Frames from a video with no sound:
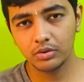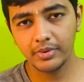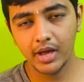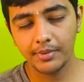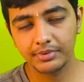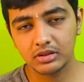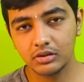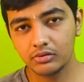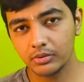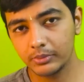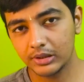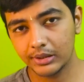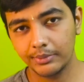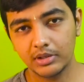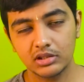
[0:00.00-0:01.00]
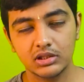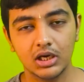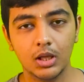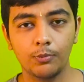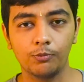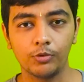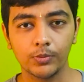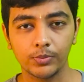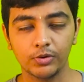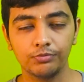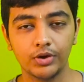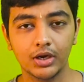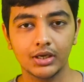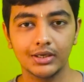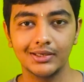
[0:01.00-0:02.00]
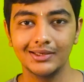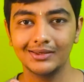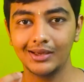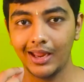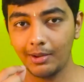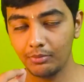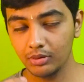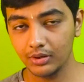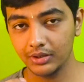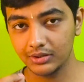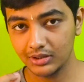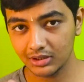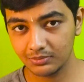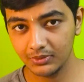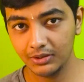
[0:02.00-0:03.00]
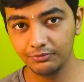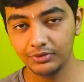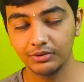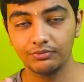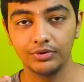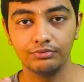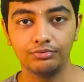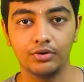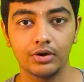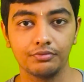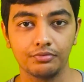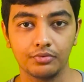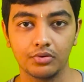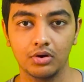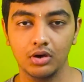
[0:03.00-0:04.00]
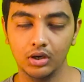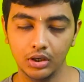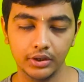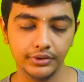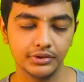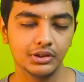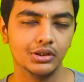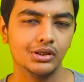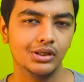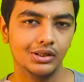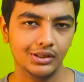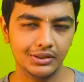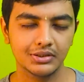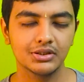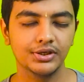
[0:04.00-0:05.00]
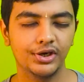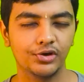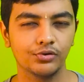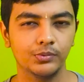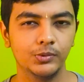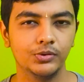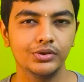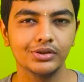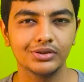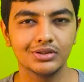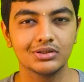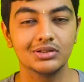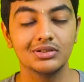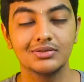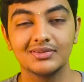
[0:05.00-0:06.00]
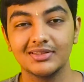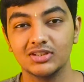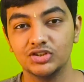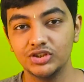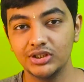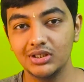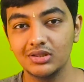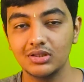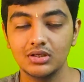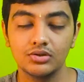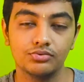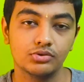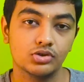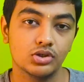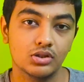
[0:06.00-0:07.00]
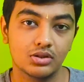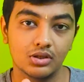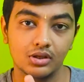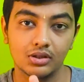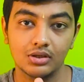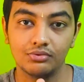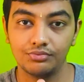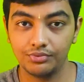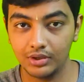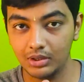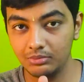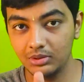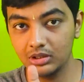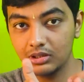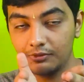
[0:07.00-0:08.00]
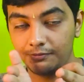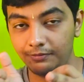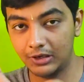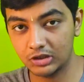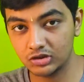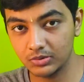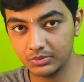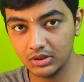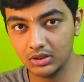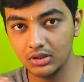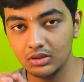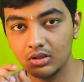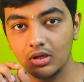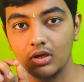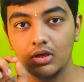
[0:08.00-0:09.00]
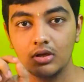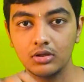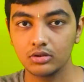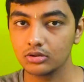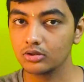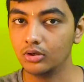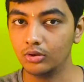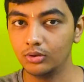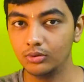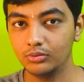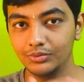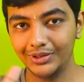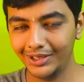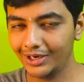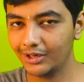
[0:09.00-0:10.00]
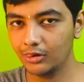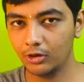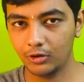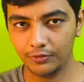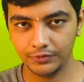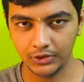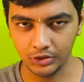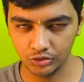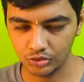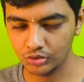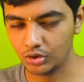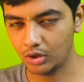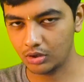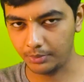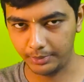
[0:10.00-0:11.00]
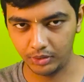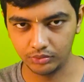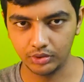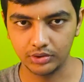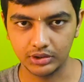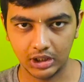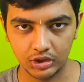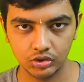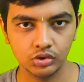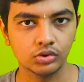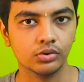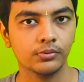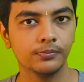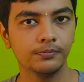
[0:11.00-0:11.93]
megapixel triple camera setup, 1.5K AMOLED display with a 144 Hz. Let's see how we're doing. This is the GT series, which is the Realme flagship series. So there are a lot of things to talk about this time too.